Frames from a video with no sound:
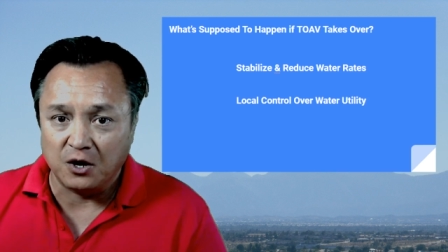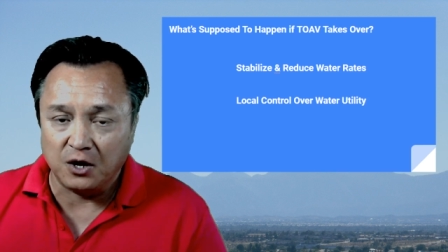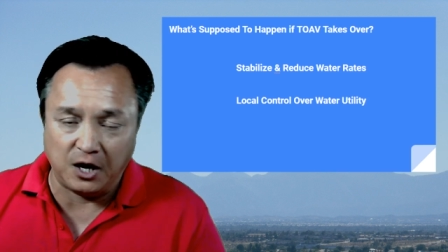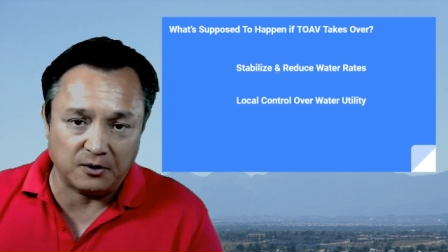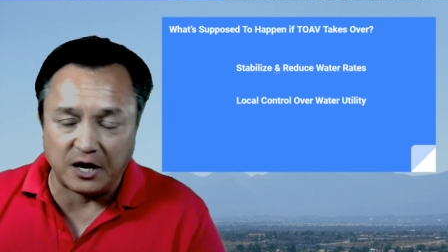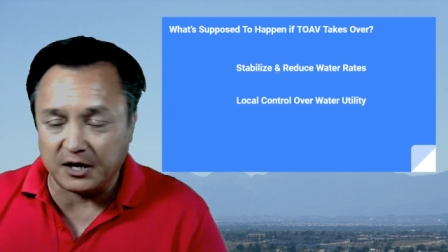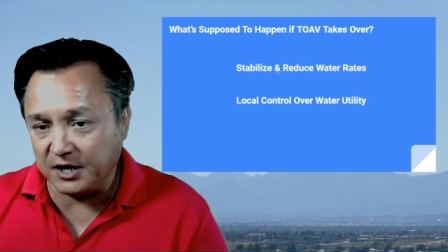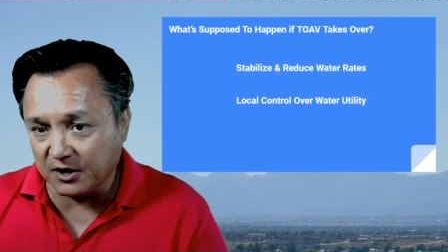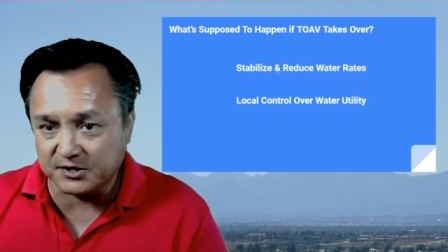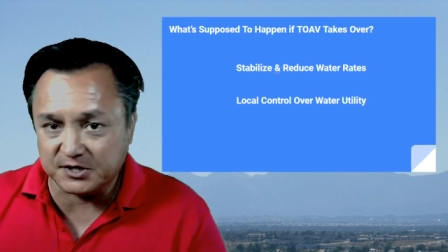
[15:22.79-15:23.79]
You hear a lot of
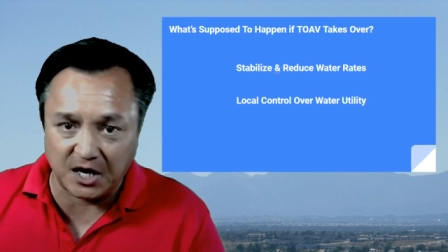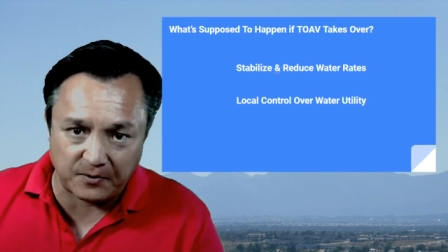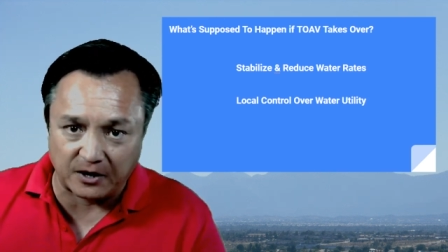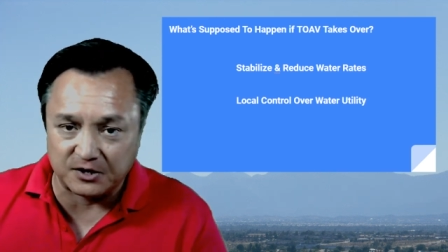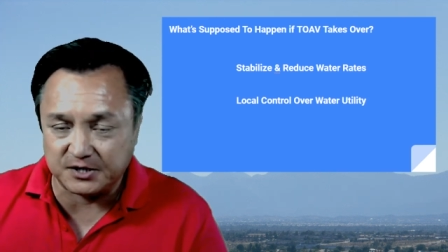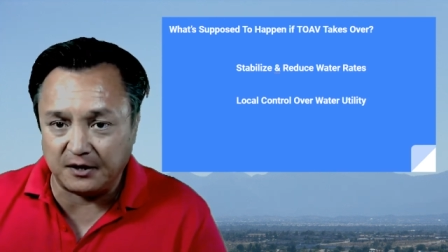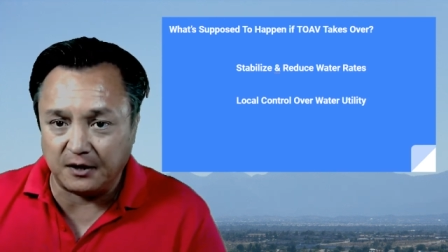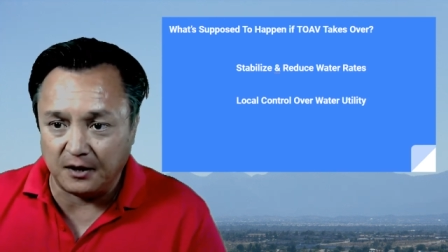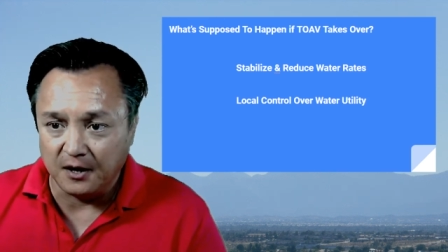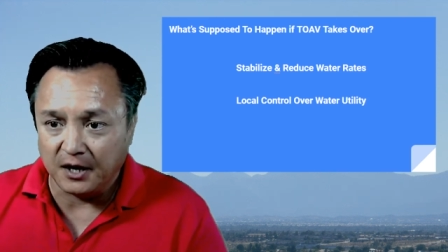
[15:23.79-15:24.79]
hearsay, hearsay,
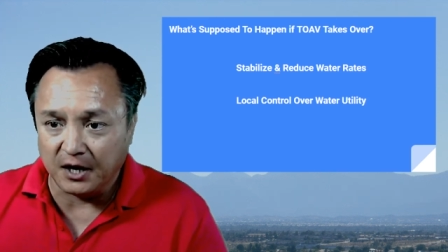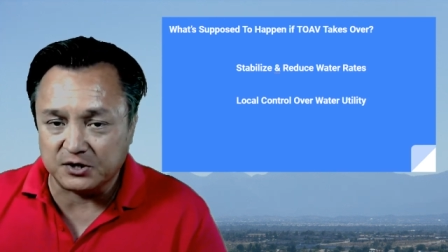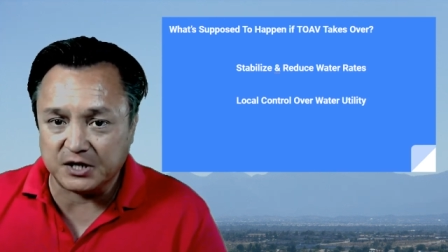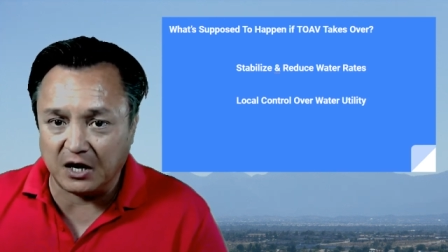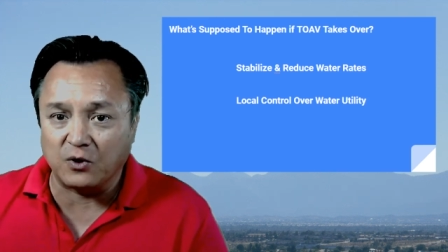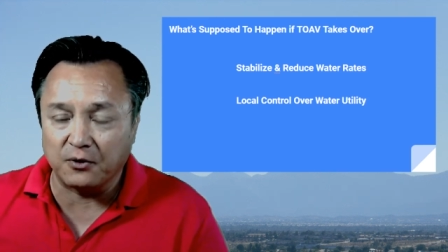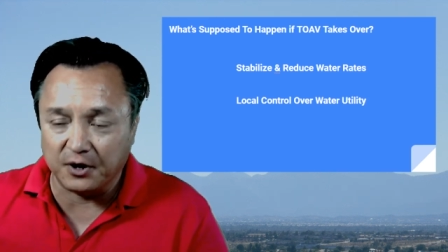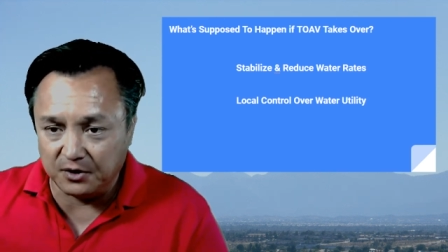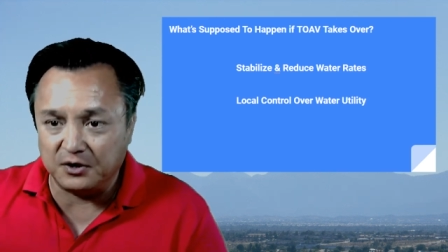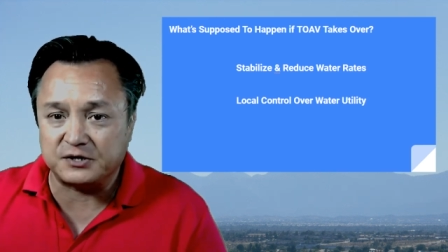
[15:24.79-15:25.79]
hearsay, well, we're
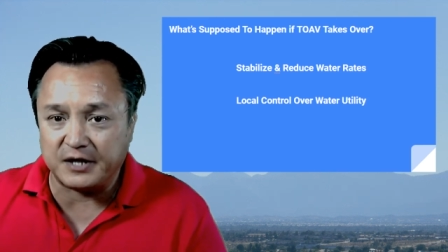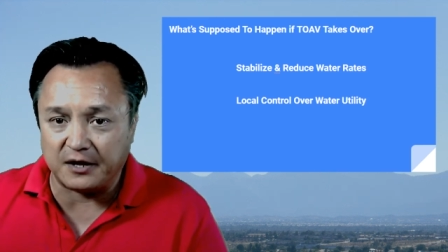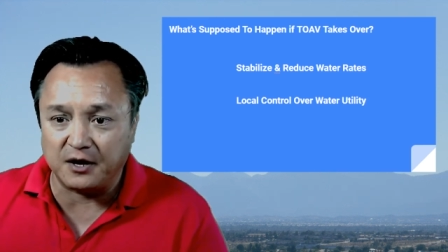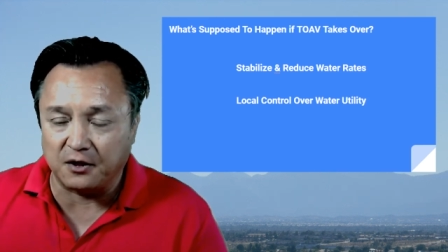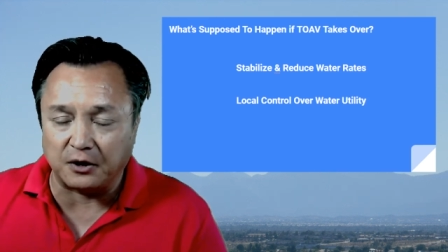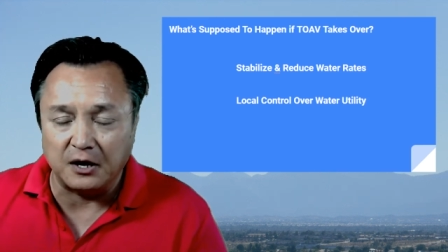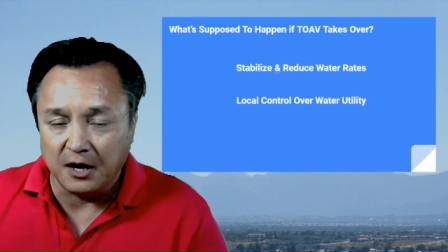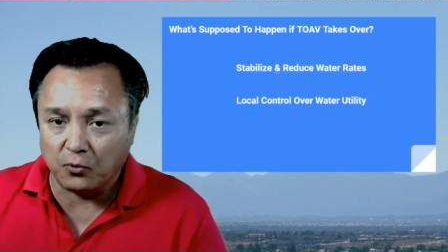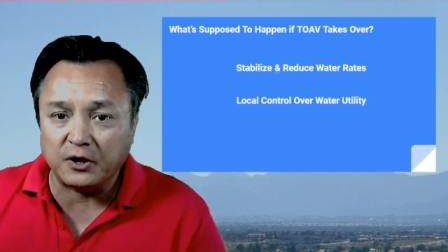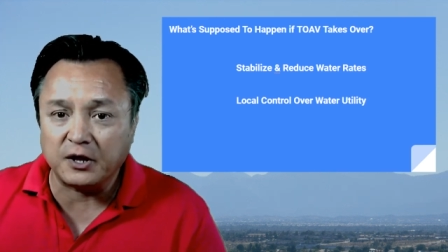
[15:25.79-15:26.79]
going to do this, that, the other thing. It
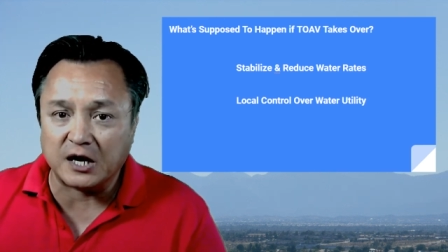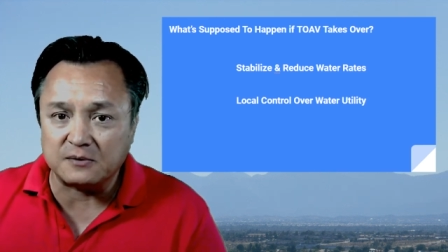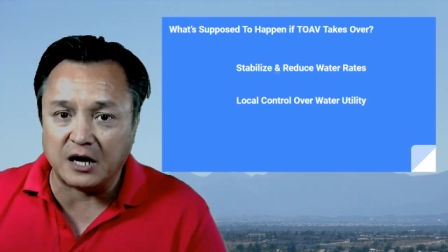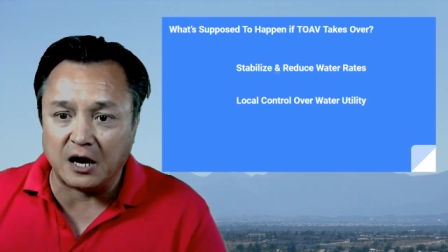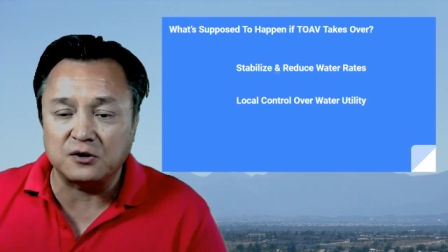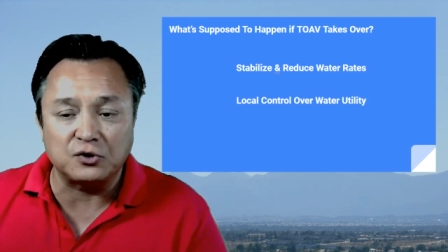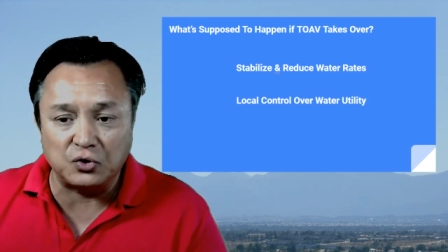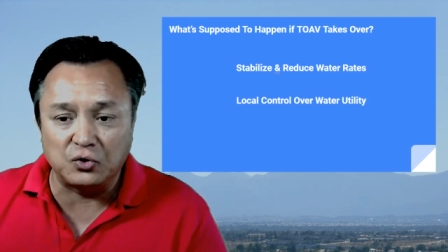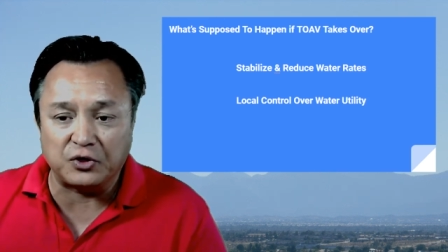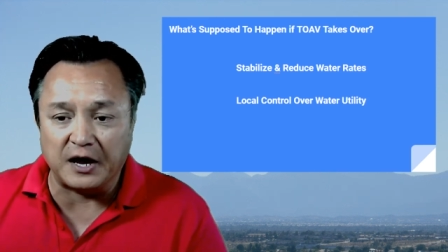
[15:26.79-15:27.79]
really comes down to
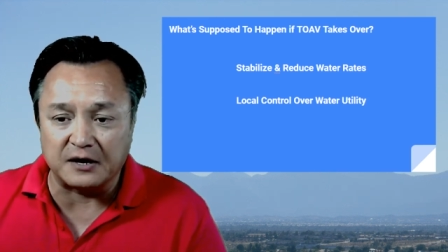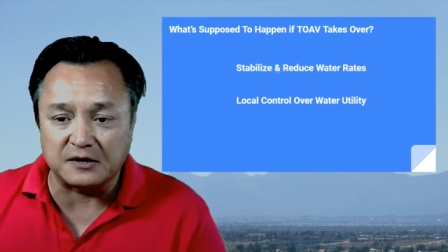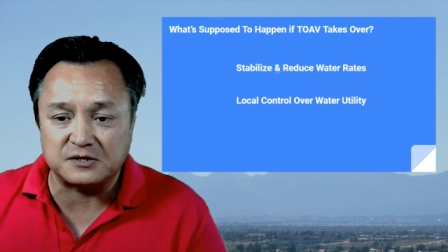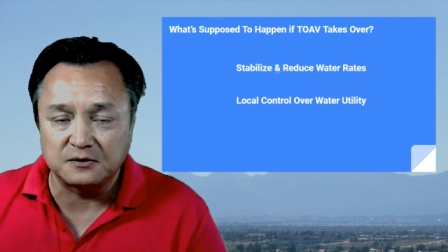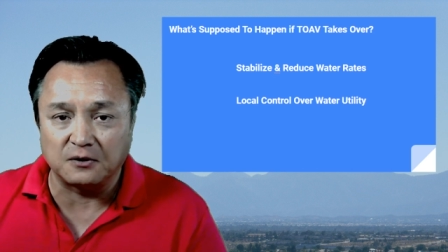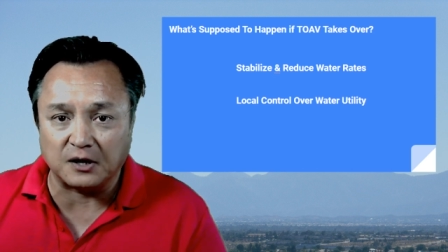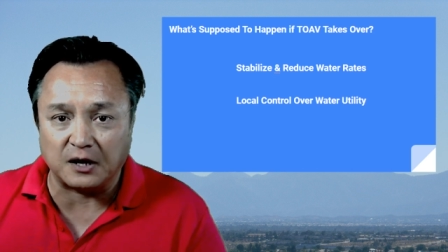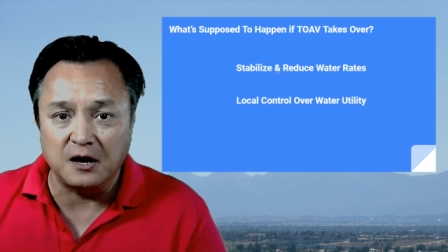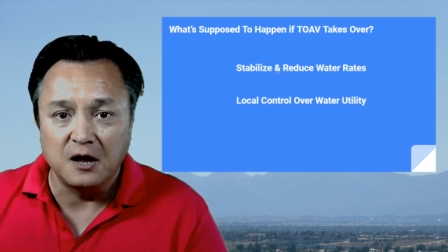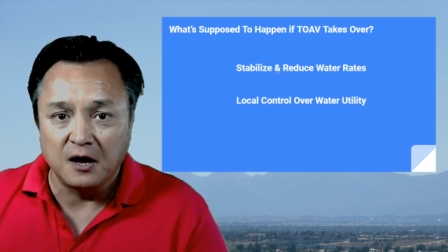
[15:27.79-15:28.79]
two things, okay?